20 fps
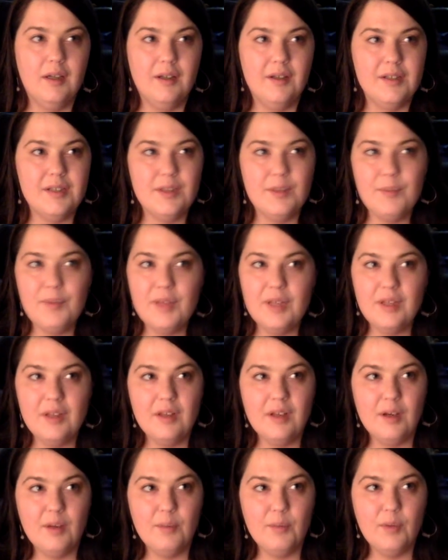something
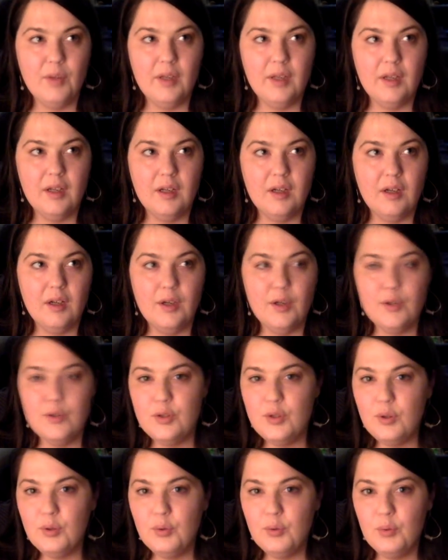that I'm like gonna
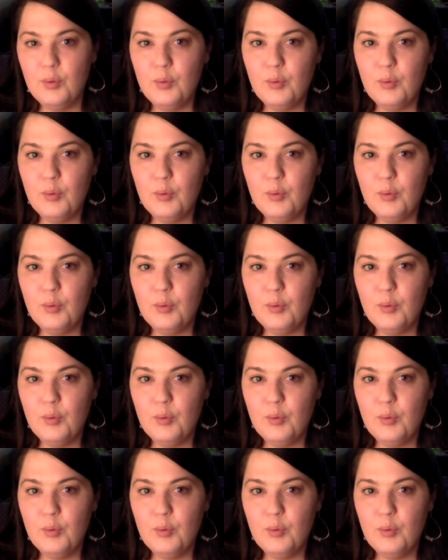do,